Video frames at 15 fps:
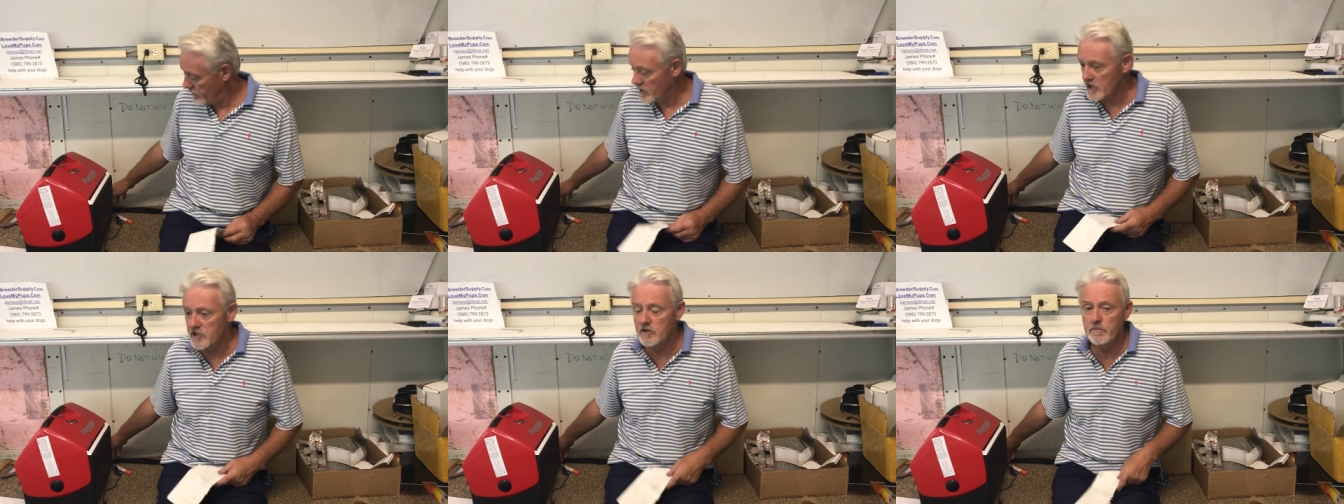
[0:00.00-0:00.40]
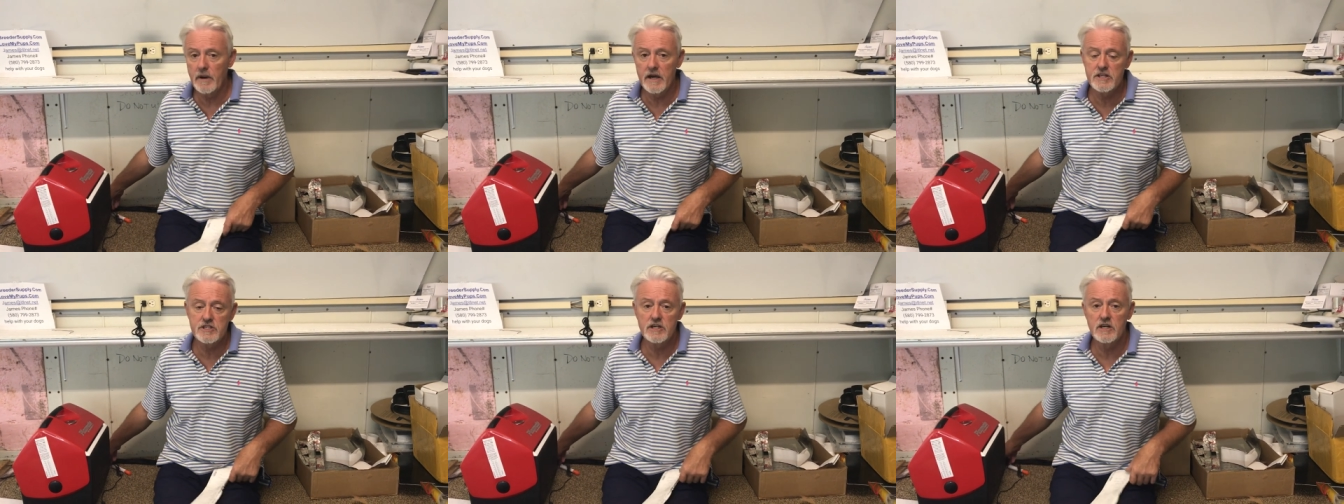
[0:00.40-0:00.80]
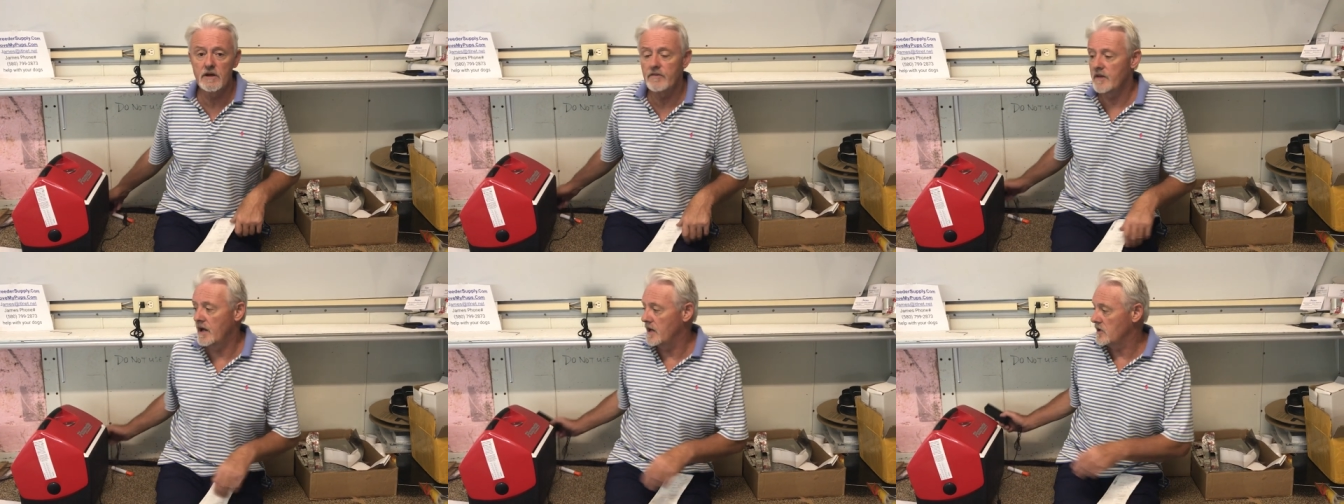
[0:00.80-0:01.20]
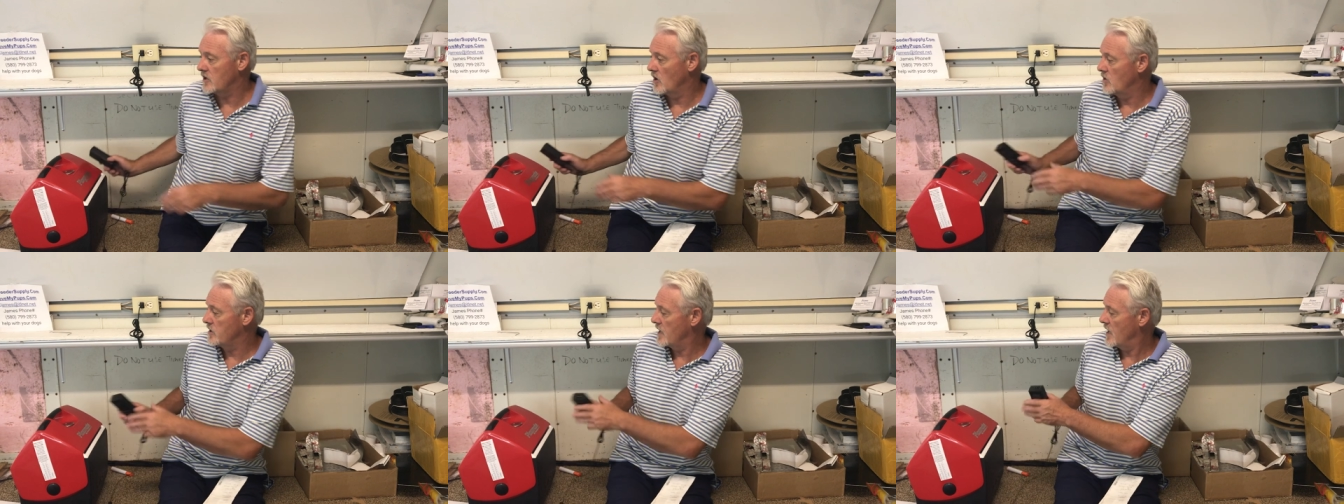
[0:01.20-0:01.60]
have an incubator, then
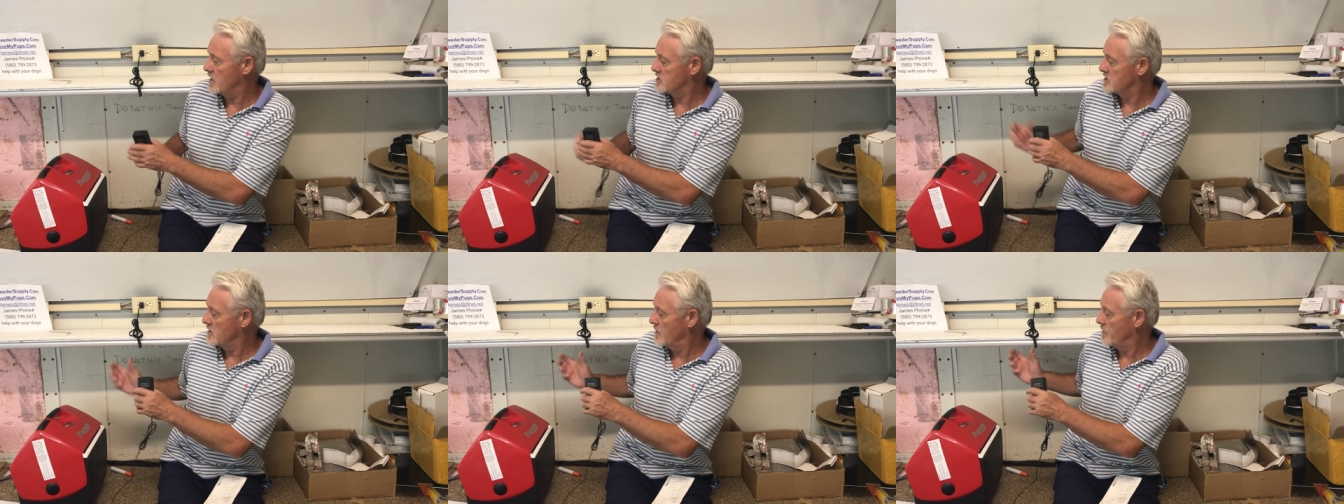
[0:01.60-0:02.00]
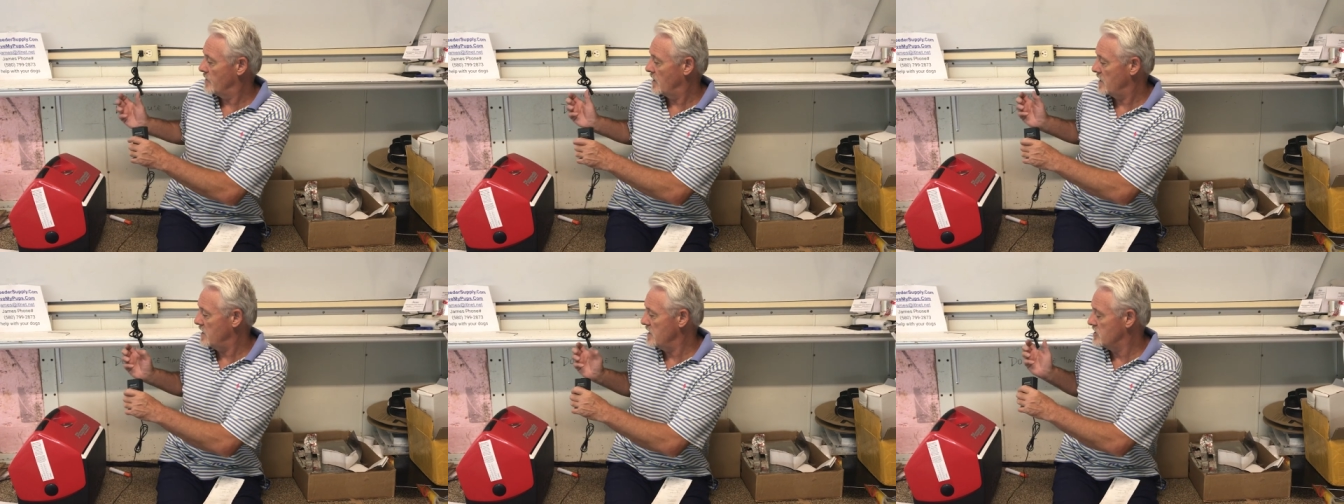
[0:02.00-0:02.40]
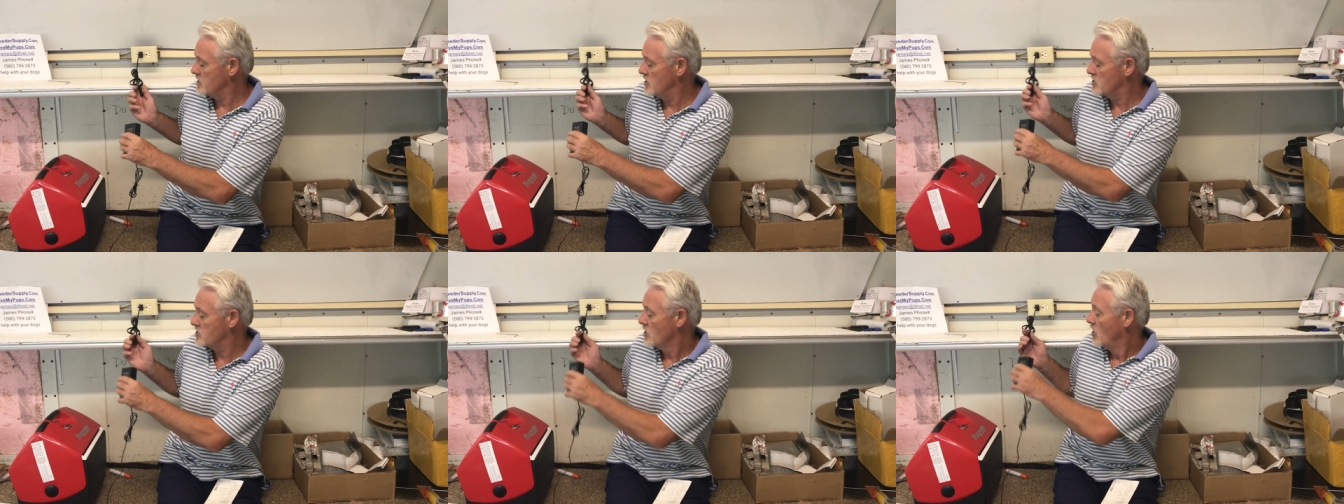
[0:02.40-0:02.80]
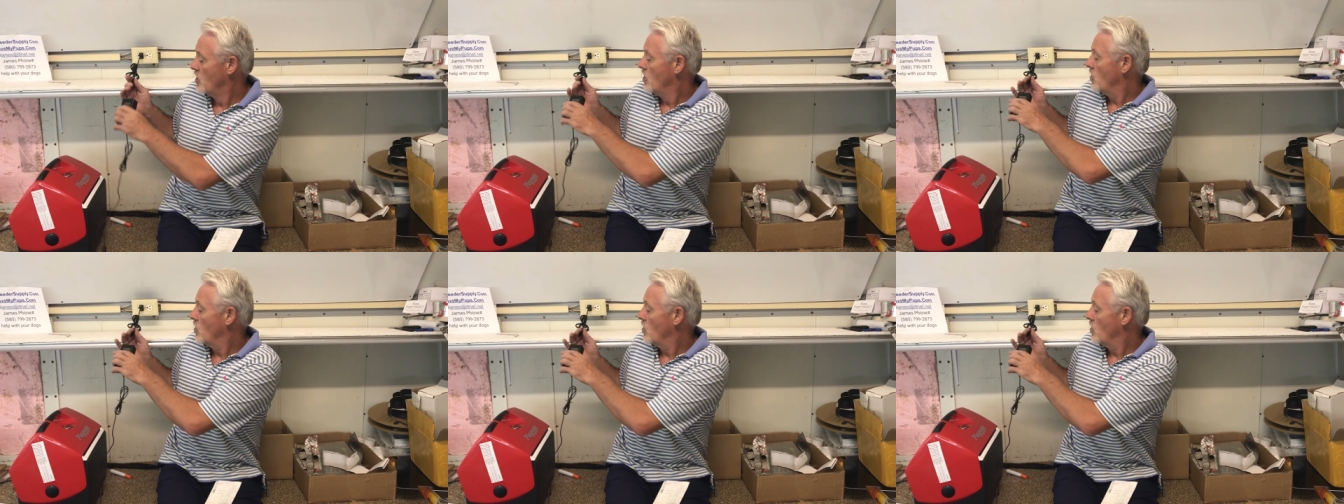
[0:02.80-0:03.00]
go get some uh, heaters,